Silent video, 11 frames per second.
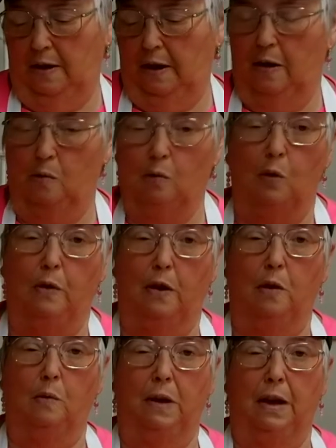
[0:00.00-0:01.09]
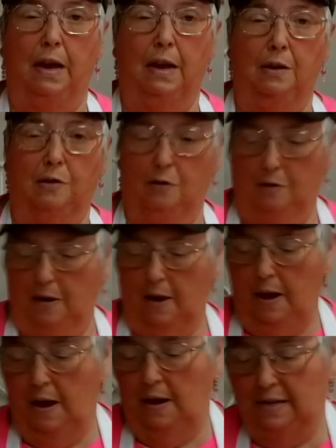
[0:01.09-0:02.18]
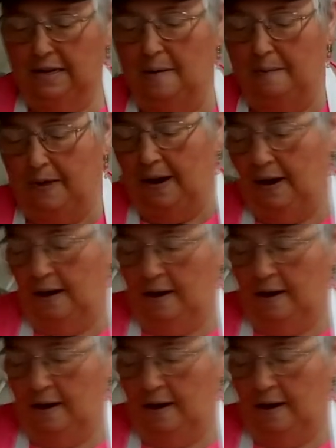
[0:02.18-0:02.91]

like a rodeo weekend or something.